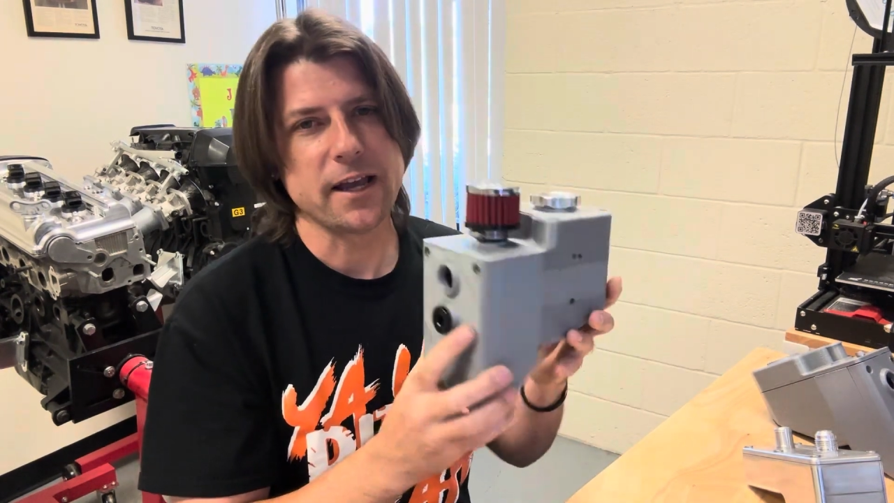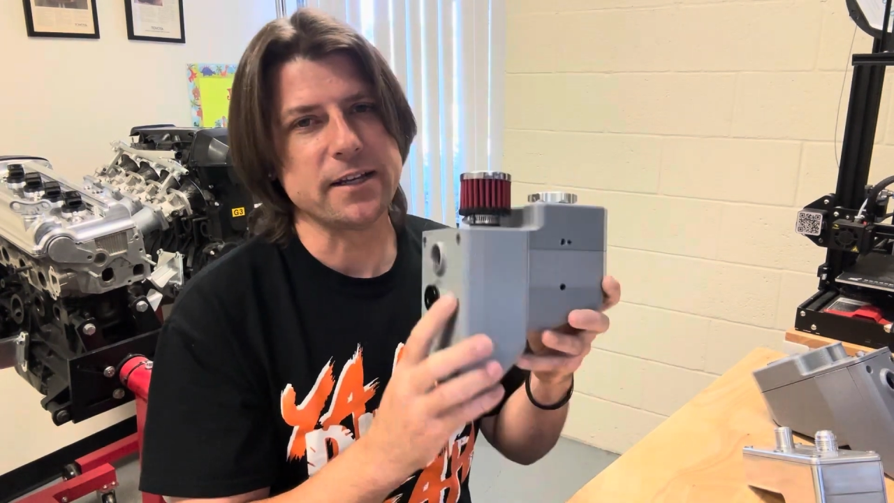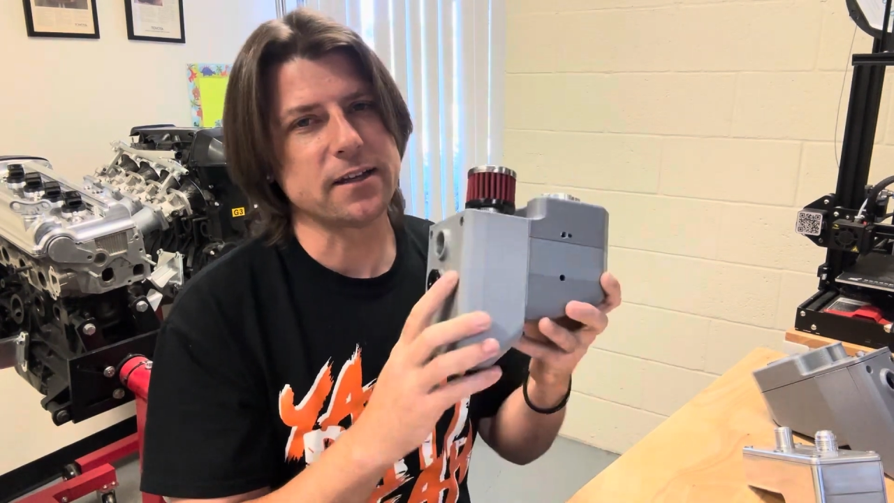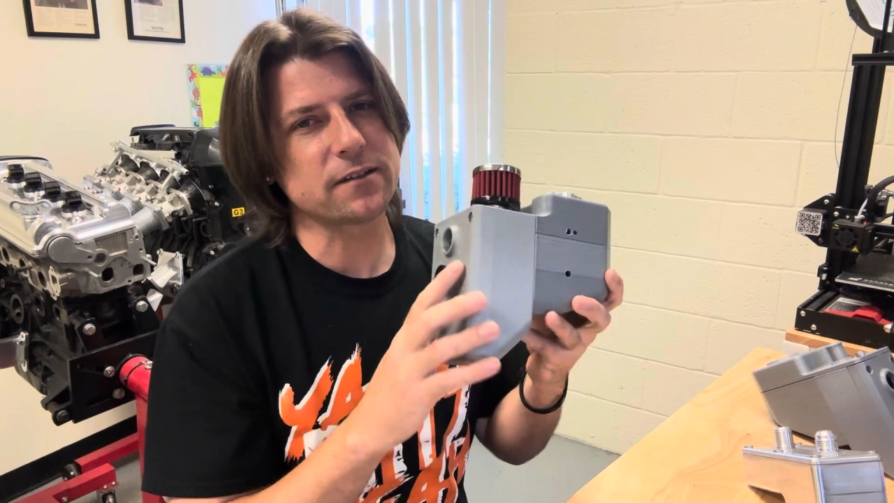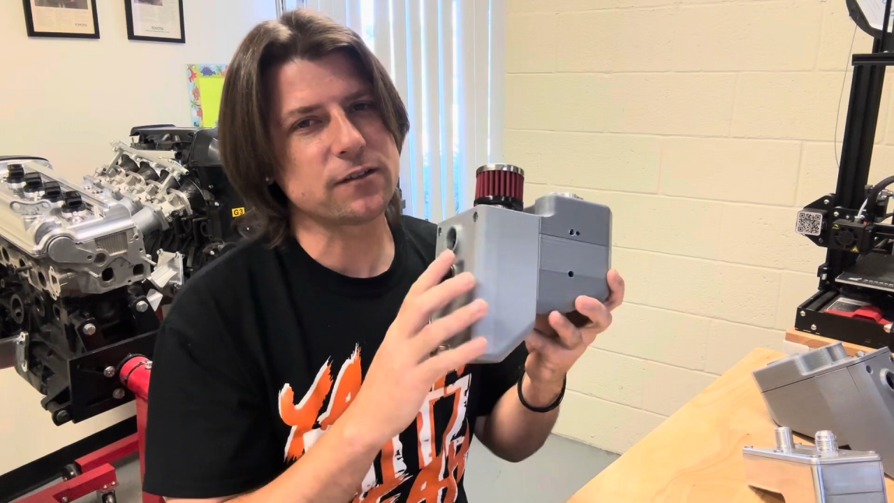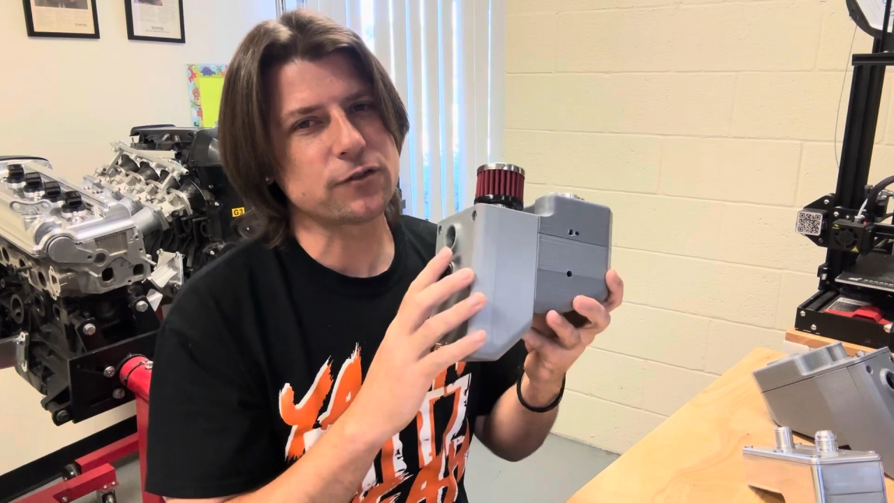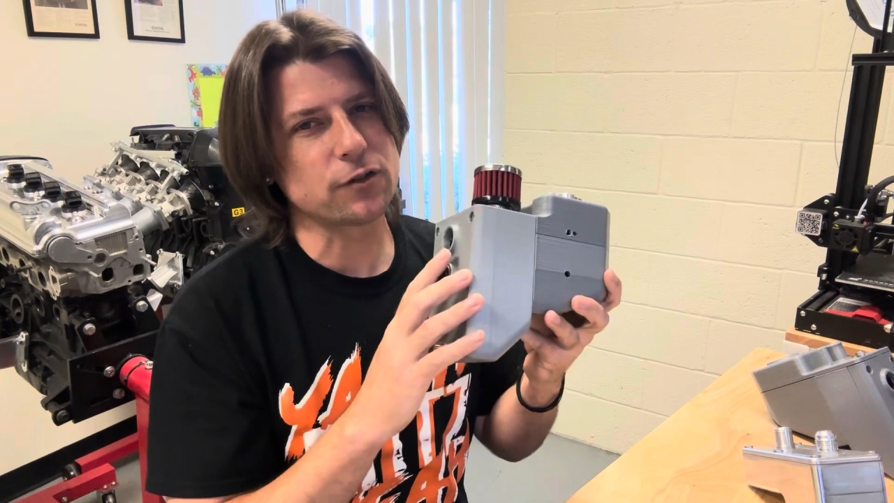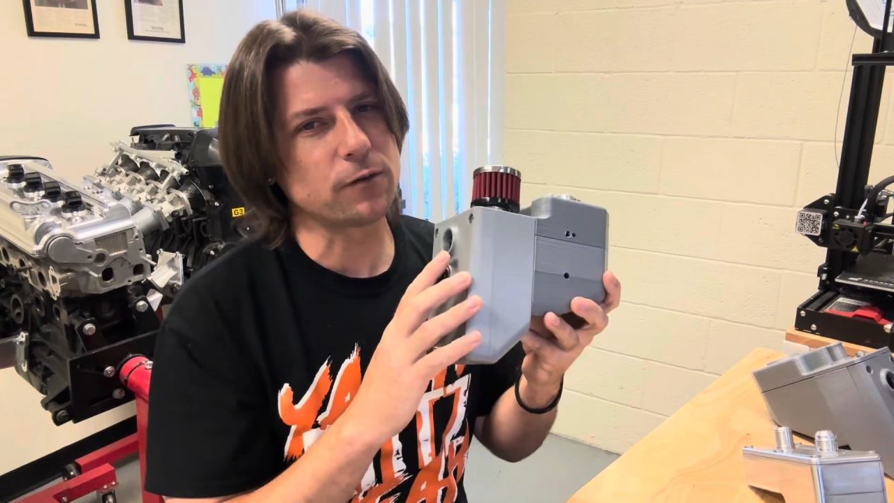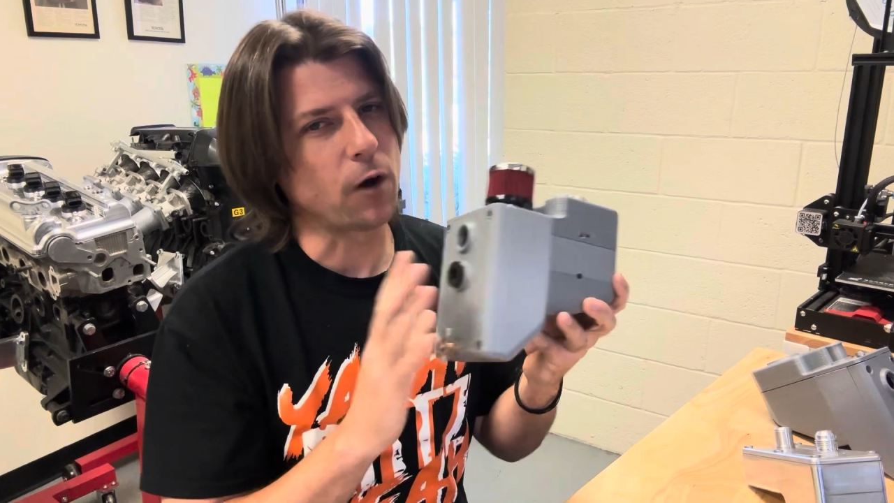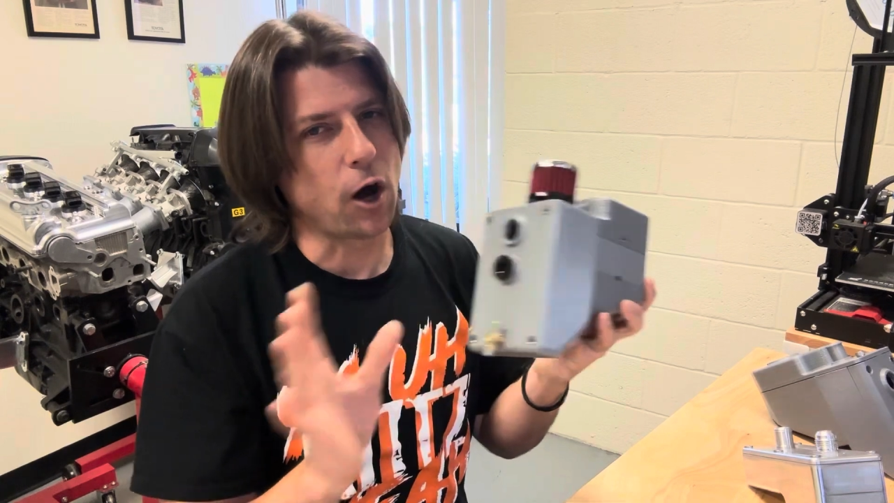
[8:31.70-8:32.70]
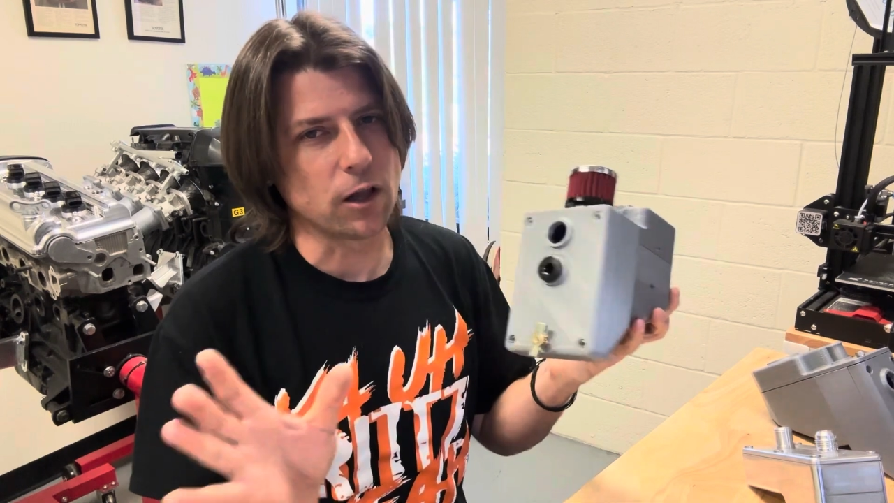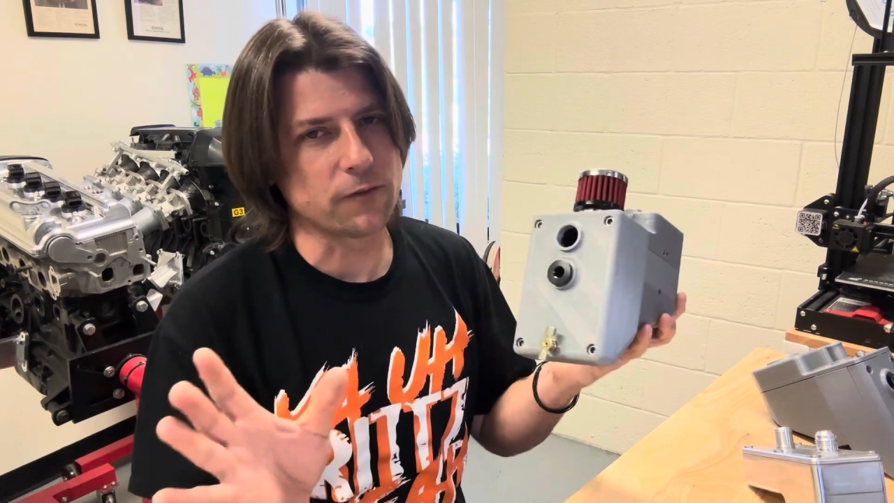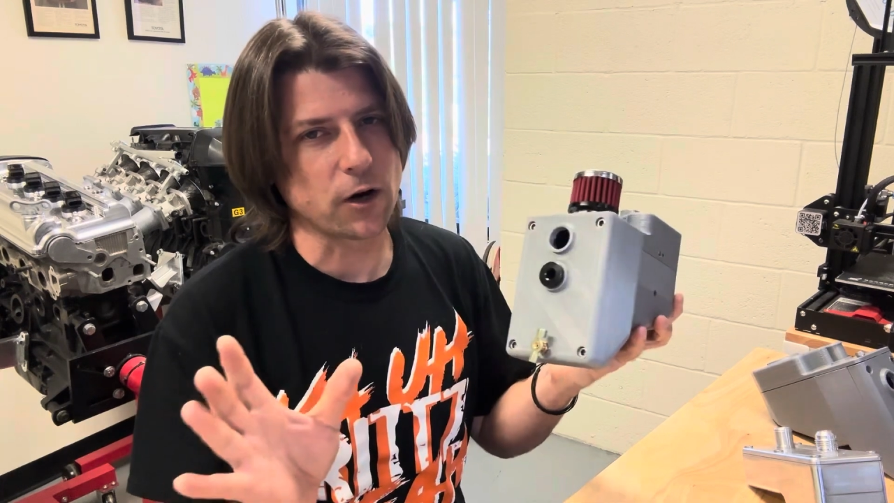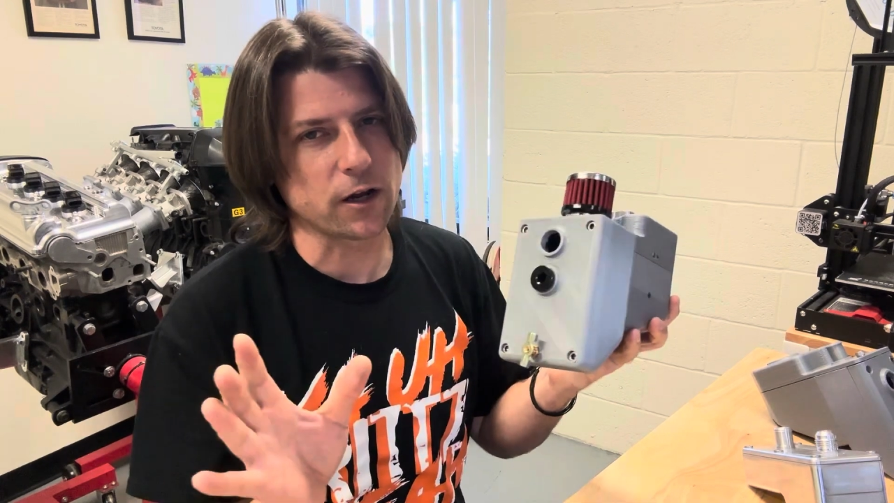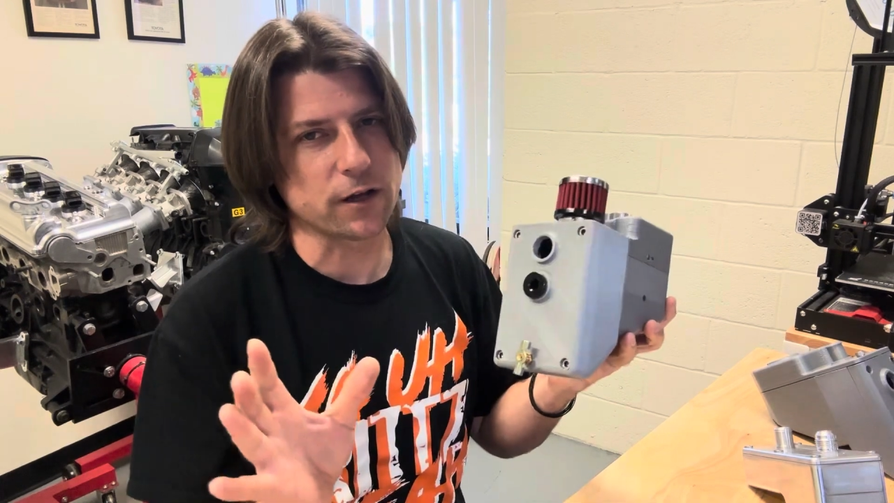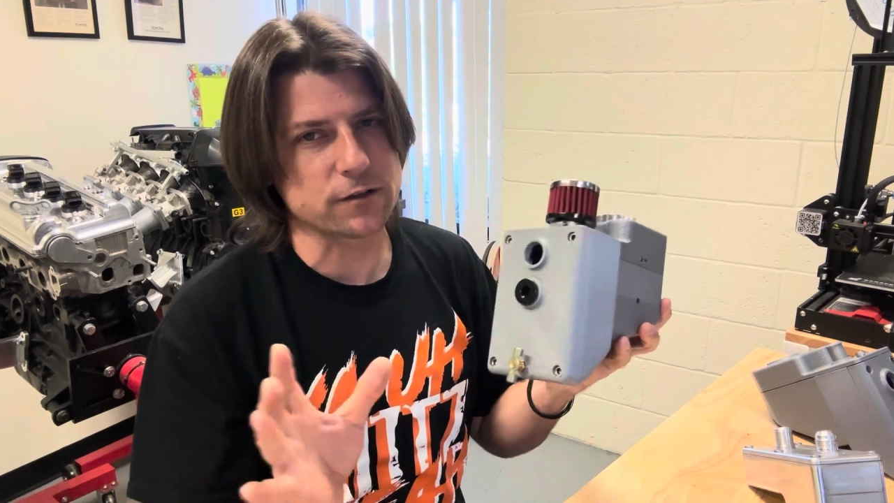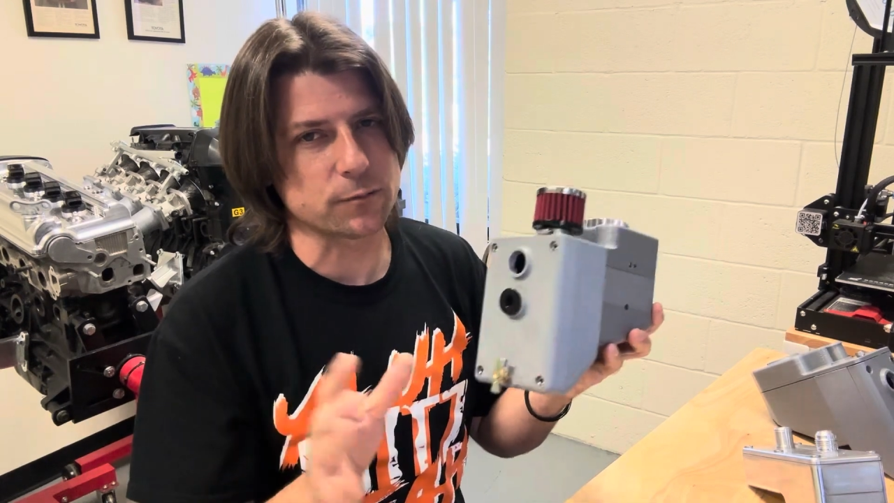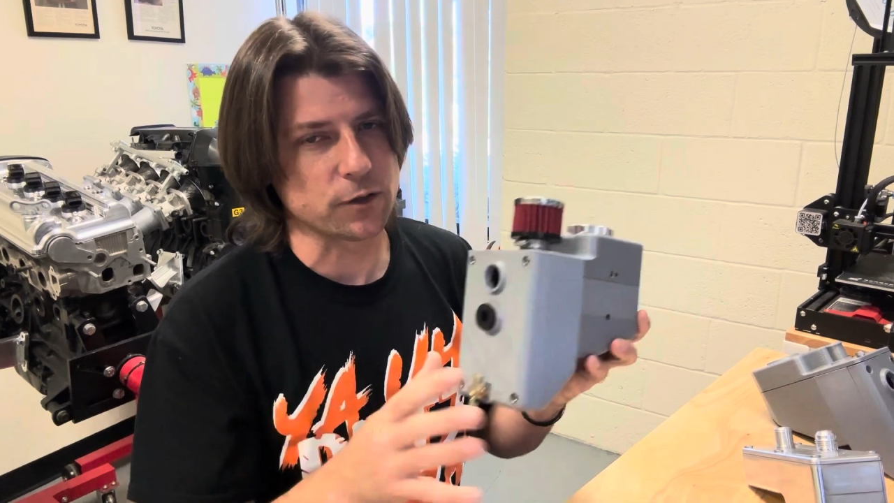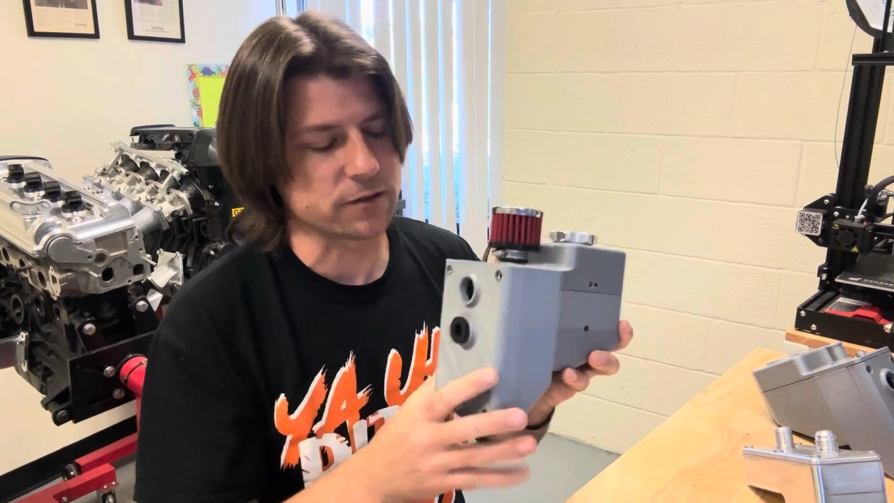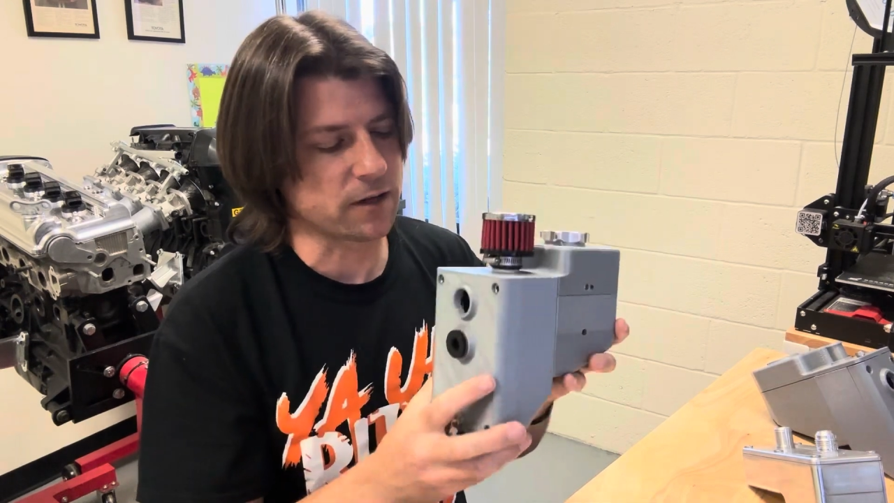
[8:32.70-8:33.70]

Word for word: it doesn't serve all of our customers.